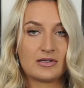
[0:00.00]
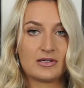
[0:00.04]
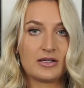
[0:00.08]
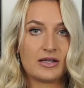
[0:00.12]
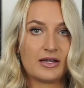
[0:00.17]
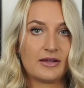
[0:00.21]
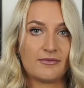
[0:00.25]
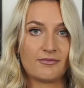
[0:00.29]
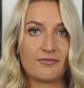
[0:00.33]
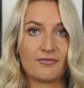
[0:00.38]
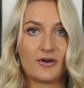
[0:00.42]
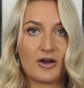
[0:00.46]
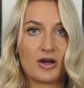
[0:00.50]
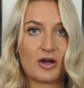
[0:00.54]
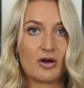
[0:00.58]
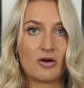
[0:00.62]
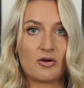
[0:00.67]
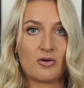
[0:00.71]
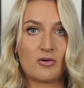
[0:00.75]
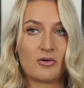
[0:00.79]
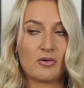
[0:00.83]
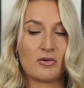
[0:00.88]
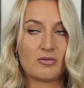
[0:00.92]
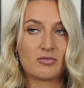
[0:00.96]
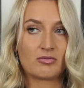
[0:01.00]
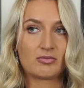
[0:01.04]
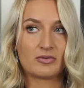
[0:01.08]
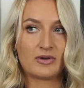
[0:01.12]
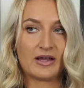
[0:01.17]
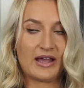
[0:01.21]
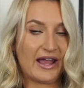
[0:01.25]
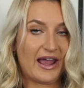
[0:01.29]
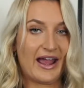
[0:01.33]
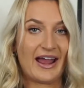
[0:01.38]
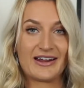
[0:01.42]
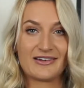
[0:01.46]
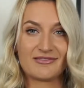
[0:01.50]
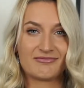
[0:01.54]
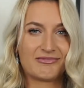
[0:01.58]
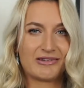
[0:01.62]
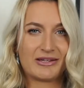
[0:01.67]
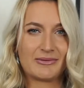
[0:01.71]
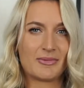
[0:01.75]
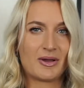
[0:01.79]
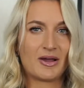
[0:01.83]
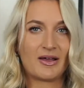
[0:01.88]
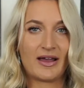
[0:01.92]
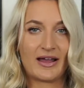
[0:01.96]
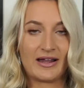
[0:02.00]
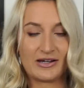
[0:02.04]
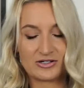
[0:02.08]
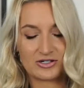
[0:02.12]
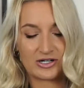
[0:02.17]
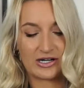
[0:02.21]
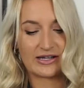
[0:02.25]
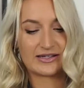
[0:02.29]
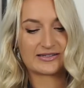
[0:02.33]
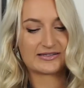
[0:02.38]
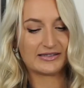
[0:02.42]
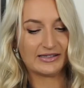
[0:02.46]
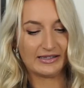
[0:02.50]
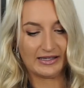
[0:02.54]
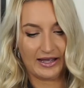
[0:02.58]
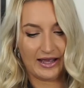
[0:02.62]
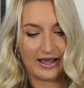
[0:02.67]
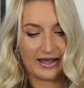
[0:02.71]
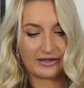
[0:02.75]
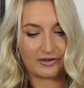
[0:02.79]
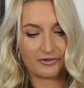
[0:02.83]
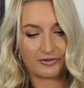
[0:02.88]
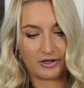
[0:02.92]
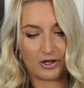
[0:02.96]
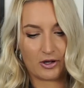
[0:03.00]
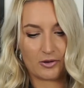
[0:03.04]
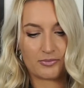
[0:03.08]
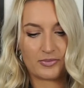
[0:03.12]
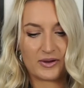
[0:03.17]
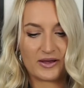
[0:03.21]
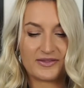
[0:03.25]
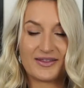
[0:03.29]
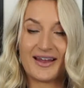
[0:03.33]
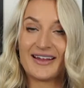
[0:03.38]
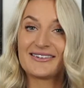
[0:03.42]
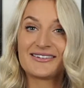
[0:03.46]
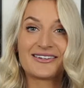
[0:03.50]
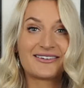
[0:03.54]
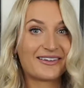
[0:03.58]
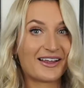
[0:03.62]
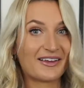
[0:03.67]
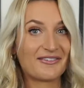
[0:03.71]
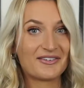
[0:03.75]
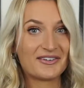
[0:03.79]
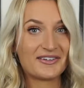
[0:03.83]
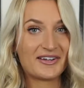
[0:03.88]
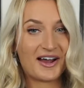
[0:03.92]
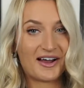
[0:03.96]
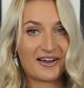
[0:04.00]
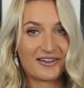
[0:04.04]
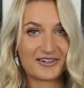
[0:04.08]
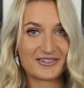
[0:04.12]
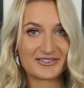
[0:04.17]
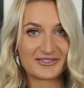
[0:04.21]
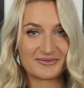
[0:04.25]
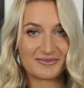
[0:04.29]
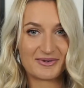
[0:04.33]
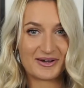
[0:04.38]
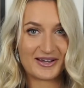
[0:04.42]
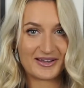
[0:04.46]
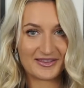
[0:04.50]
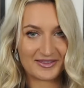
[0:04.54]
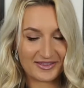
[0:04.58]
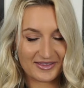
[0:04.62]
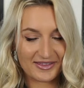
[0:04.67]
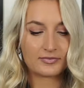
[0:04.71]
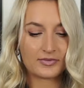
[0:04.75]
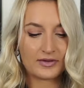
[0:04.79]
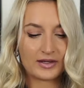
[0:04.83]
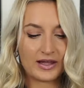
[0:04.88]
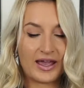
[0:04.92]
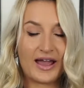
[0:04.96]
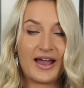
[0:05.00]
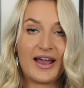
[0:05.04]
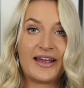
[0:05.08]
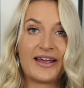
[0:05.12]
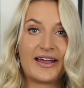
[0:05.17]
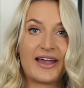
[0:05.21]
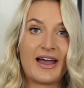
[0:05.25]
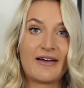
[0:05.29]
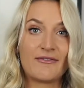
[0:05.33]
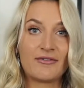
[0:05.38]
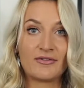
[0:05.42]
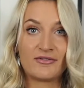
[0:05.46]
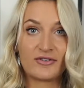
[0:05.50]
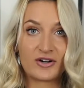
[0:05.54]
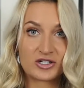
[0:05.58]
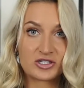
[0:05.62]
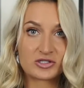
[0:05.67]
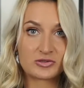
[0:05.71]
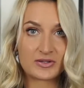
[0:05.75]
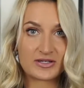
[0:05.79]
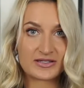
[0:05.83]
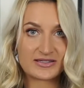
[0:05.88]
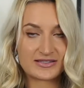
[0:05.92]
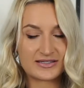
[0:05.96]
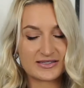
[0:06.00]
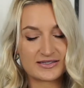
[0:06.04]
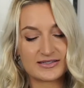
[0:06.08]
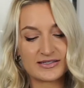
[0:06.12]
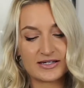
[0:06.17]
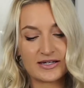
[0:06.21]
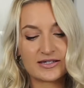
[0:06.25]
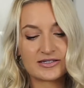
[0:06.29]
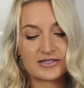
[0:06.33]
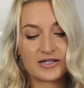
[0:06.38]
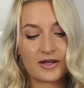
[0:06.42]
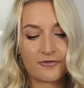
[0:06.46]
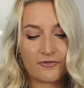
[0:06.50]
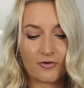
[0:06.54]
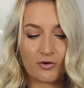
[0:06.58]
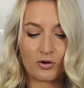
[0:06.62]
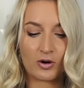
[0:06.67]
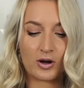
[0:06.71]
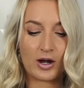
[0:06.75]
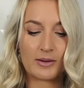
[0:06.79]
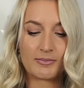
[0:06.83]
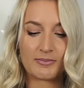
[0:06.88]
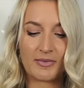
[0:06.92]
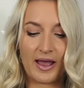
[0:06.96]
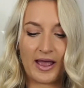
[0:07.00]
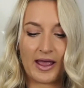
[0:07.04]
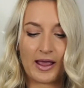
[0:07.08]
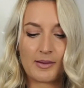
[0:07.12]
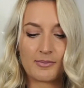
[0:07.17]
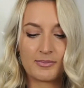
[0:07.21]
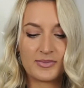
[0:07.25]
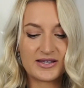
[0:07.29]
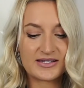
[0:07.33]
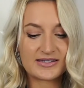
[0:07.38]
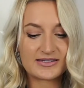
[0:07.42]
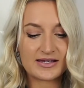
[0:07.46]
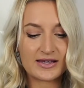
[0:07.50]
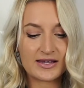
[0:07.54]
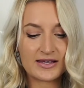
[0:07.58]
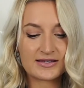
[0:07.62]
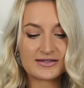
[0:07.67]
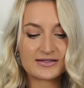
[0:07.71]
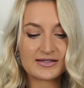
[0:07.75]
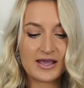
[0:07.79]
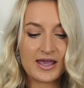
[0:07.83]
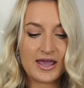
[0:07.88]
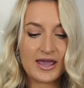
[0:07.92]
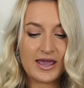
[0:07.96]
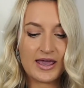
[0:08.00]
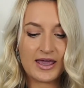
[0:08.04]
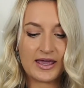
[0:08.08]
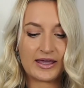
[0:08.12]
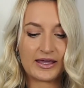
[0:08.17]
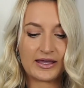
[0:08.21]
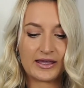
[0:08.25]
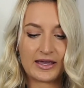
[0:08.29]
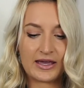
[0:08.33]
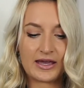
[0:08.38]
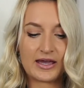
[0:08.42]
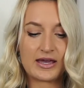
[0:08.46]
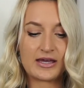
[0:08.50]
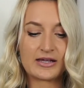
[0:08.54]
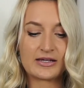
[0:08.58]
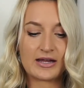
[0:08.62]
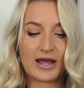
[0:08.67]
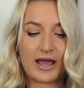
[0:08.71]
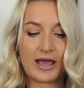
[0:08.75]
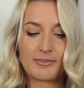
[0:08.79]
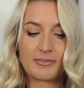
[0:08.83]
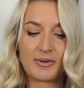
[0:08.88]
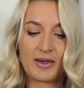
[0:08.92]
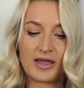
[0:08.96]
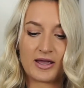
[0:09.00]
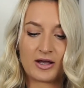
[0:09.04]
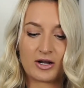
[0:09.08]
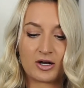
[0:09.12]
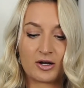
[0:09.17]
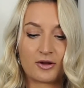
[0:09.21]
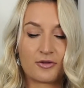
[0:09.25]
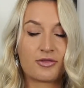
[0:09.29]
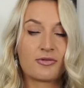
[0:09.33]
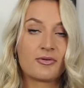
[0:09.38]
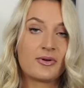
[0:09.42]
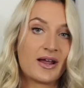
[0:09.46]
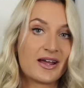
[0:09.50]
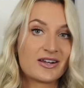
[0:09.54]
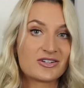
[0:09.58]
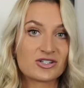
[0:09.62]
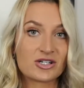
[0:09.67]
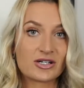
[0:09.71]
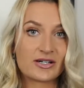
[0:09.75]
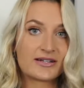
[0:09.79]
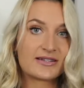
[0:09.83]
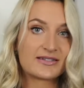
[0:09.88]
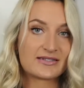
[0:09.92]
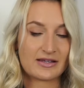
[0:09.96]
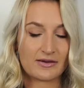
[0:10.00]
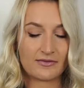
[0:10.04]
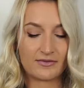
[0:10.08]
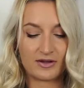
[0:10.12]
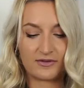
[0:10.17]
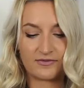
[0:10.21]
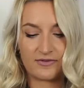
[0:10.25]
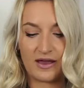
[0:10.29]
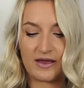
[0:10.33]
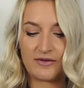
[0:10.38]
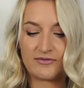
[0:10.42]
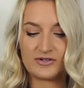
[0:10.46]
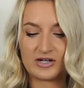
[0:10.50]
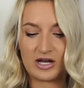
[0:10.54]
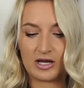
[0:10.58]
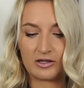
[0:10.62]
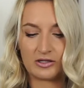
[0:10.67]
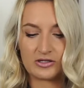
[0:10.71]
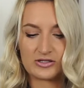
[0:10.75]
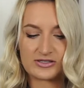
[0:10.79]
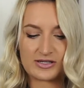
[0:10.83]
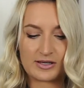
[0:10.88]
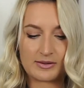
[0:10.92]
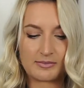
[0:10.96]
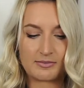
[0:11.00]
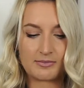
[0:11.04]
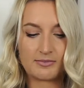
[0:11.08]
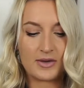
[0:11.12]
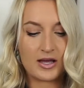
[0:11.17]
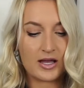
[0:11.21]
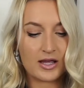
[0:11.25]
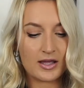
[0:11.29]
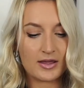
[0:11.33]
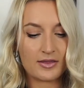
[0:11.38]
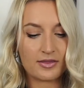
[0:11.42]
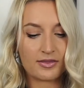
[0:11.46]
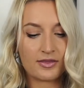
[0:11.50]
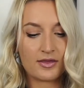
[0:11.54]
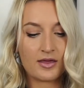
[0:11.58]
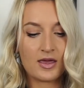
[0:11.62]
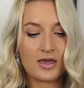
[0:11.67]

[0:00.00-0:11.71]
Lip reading: info at email address. I don't know, but that's $11 a month. I have a virtual assistant for my business and I pay her $375 a month.